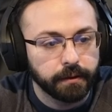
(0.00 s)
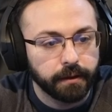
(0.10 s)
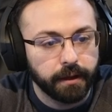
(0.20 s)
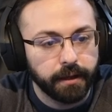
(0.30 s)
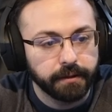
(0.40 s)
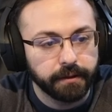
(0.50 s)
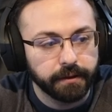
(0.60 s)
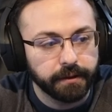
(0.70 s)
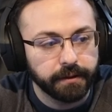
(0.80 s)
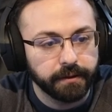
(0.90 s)
And
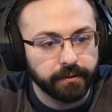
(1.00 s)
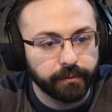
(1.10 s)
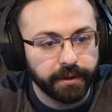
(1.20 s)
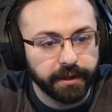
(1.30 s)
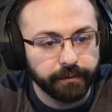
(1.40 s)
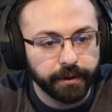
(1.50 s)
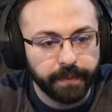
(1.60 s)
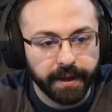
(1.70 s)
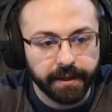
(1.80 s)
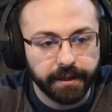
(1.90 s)
look, we get right
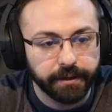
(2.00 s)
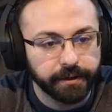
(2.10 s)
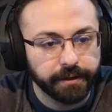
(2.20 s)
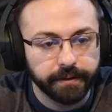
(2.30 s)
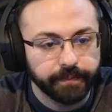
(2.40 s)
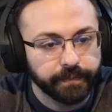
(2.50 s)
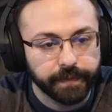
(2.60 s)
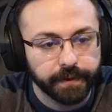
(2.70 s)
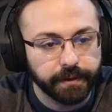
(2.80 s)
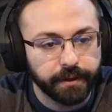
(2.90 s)
back here,
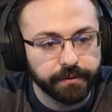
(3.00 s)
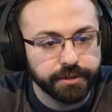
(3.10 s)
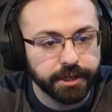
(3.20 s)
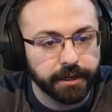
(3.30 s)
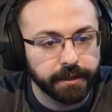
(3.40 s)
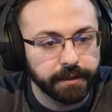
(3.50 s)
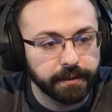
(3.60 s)
no shot.